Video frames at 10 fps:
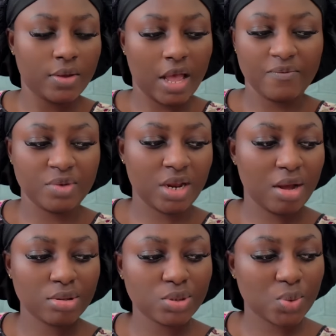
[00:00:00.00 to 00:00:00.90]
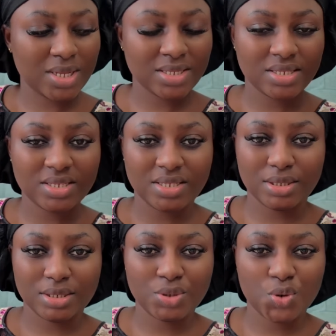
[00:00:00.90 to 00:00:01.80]
I've been out once
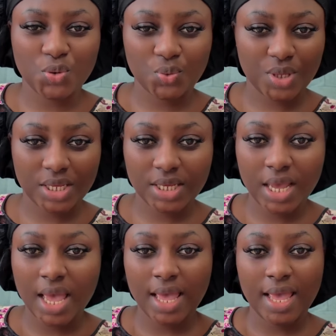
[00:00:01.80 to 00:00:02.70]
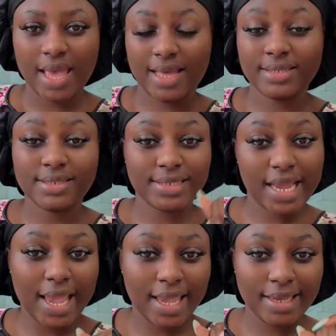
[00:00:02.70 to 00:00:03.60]
this whole week, and
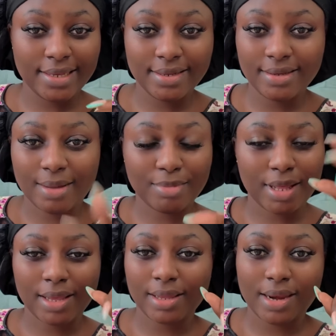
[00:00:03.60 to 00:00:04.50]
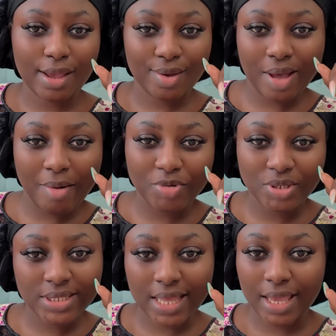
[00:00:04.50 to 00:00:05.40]
today I'm like, no, I'm
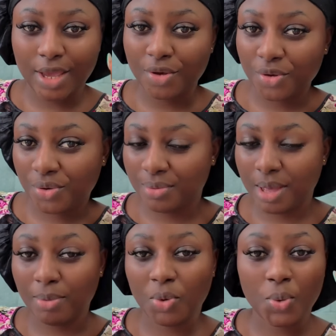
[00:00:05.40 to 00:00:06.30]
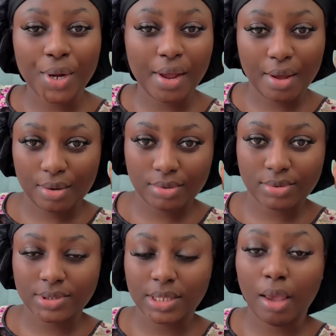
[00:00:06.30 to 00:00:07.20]
not staying home. I'm going out.
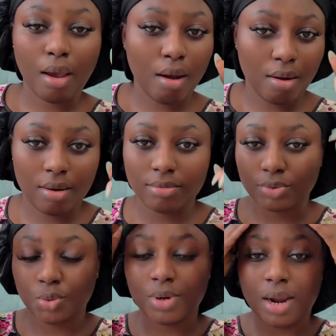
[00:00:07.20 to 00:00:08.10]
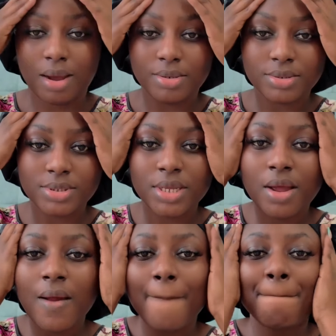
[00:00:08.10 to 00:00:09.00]
Yeah, I'm going out.
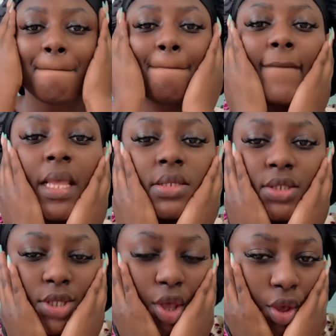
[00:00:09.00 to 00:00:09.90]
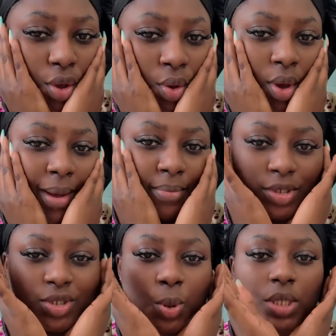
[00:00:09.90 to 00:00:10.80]
So
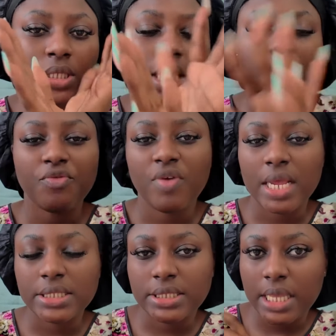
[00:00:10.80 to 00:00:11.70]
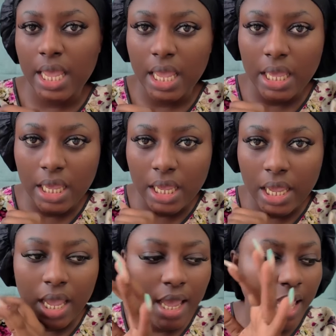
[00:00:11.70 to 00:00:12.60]
I'm just going to get
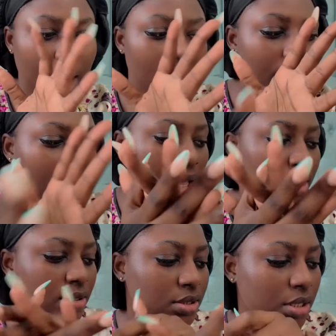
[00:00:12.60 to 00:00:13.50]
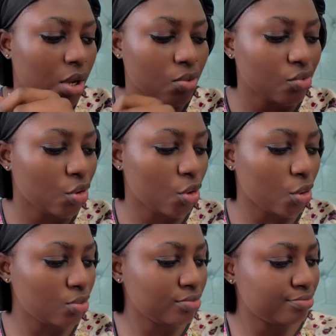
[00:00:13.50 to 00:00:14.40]
ready and we'll
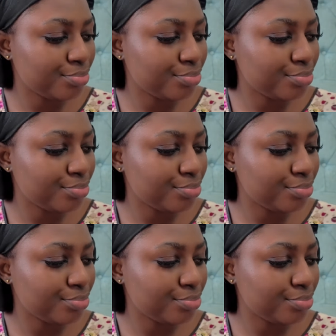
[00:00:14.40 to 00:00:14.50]
go.